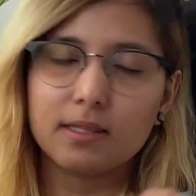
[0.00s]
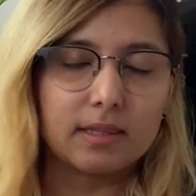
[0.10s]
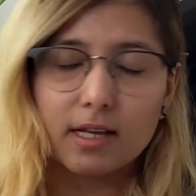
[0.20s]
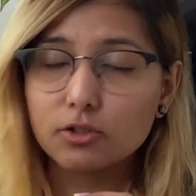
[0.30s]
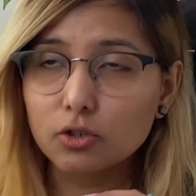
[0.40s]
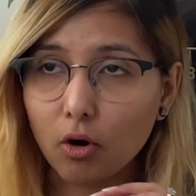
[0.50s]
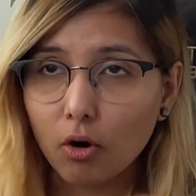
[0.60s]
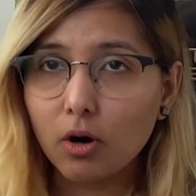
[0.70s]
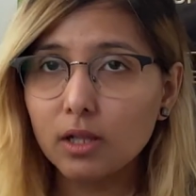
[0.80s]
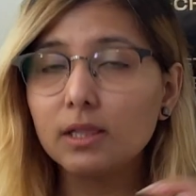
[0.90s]
That's
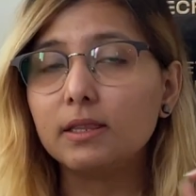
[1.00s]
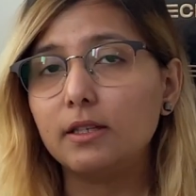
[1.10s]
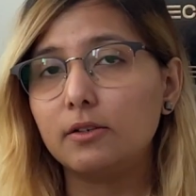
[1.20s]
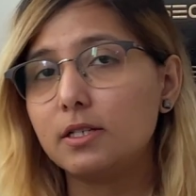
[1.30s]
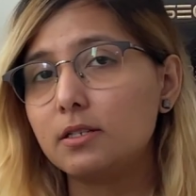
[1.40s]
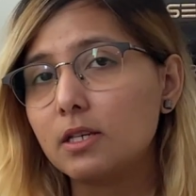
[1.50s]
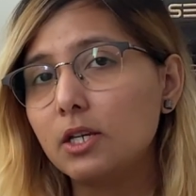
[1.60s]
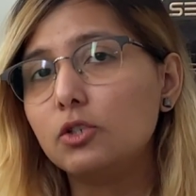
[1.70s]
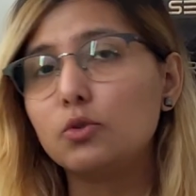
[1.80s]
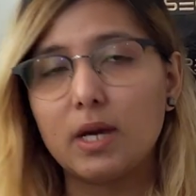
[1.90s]
all there is
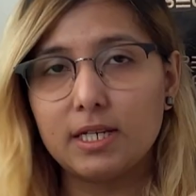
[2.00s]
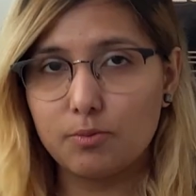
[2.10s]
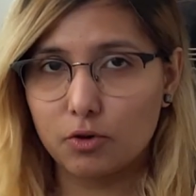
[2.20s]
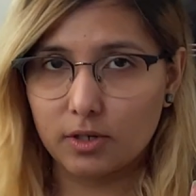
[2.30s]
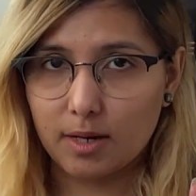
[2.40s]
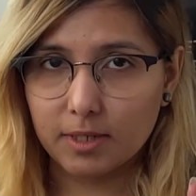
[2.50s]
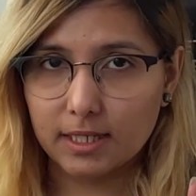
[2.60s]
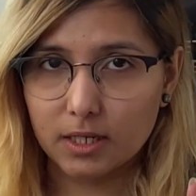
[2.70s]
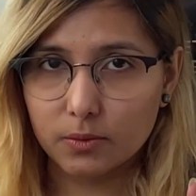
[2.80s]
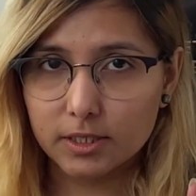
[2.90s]
to any programming
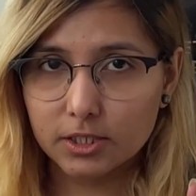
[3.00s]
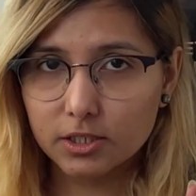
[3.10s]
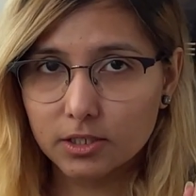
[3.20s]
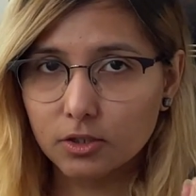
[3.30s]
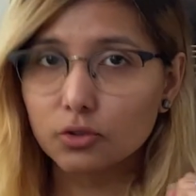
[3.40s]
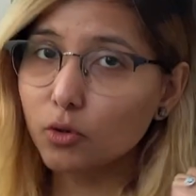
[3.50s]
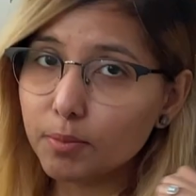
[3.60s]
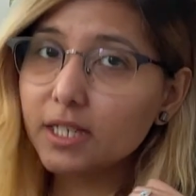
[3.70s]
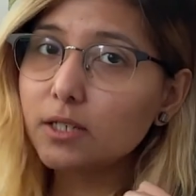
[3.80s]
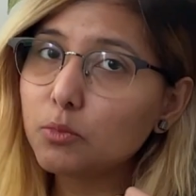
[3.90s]
language. Don't
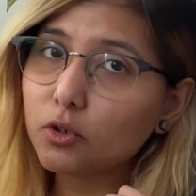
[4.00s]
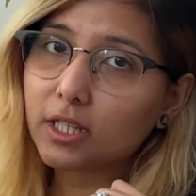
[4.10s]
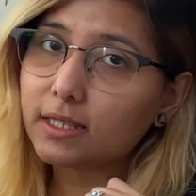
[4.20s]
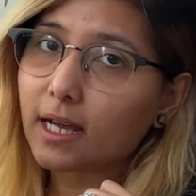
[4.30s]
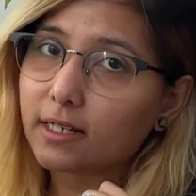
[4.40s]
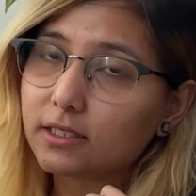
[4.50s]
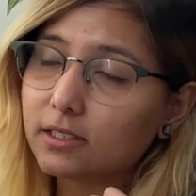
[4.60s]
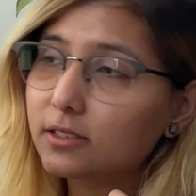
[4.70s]
make it more than that.